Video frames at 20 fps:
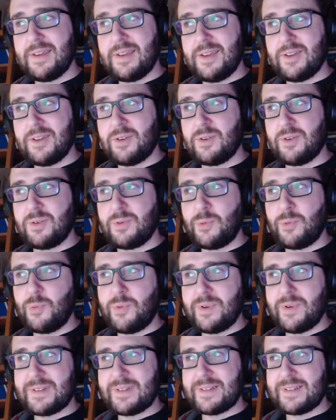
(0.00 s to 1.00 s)

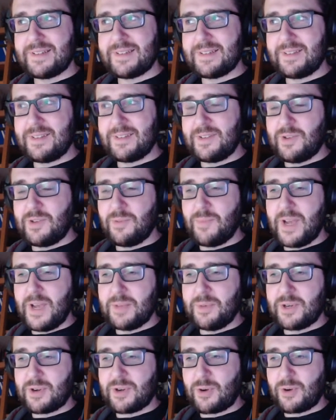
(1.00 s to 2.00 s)

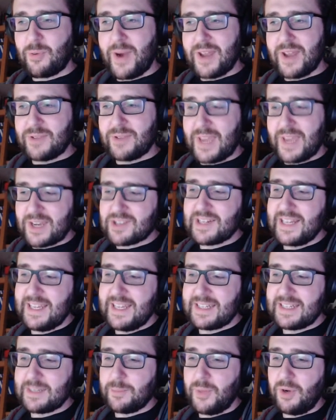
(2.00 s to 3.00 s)
required to actually
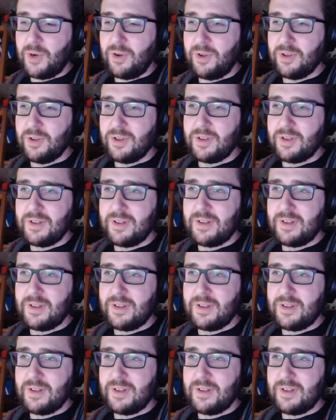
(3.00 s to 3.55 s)
hit the ball,